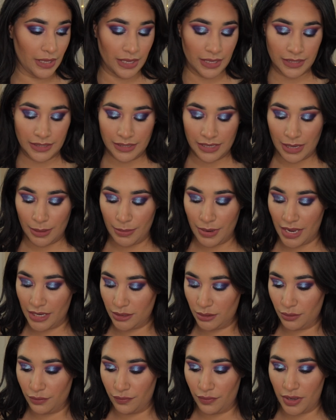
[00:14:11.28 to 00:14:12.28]
and I'm not
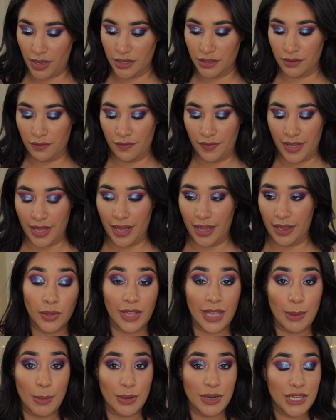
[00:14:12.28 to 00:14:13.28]
too fond of that.
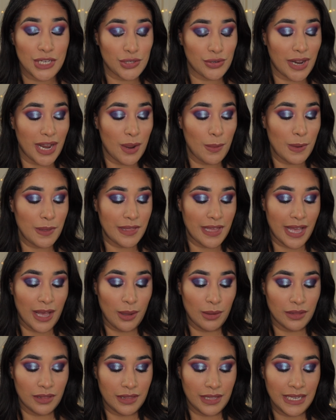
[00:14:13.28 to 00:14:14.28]
Okay, I'm gonna try it
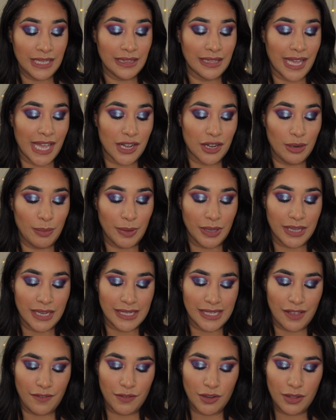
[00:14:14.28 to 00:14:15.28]
without the liner
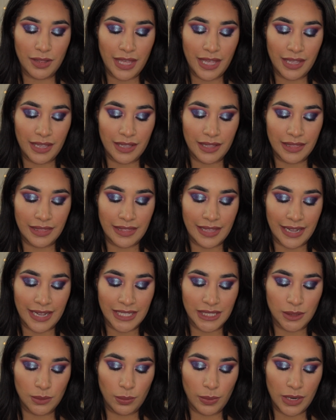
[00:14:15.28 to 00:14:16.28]
because I feel like
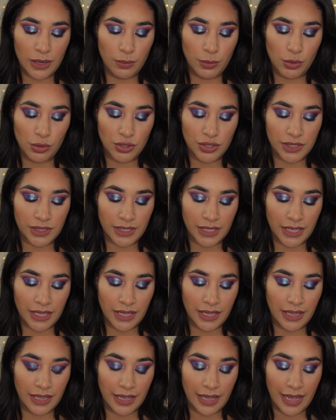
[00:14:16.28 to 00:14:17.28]
that's when we'll
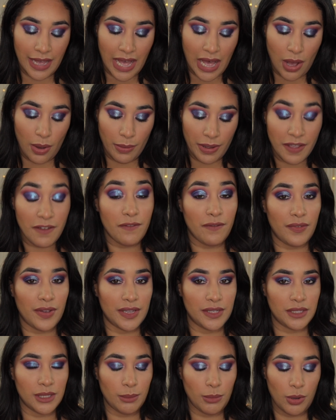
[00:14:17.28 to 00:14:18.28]
see how
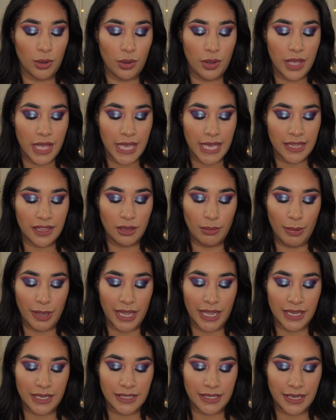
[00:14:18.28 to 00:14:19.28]
invisible the
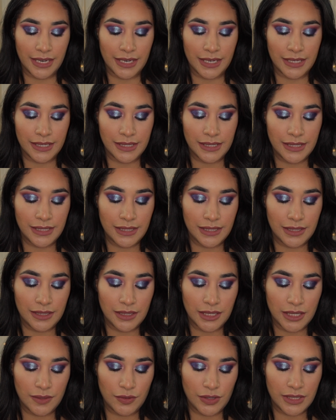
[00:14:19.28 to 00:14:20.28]
band is,
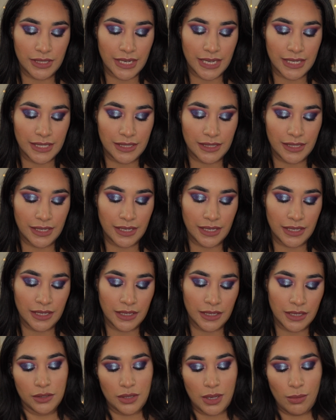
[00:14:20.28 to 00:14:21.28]
just for
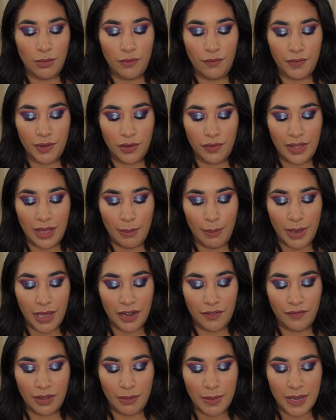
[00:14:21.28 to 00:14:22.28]
testing. So I won't feel that bad
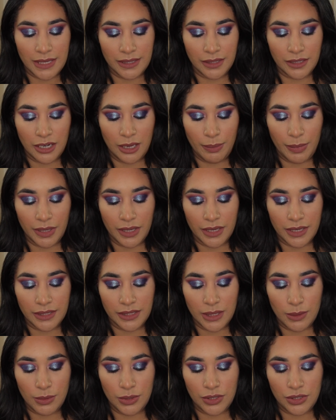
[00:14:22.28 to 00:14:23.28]
if I mess it up because
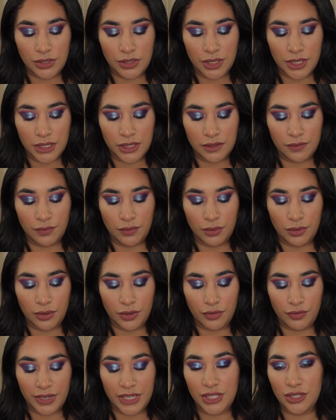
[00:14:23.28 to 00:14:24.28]
it was just
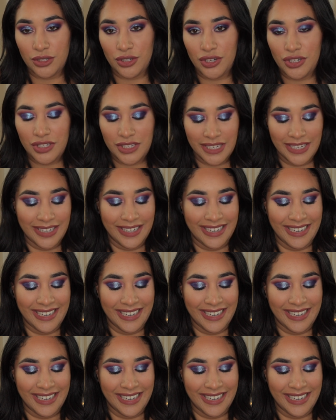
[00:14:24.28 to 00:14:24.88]
for research.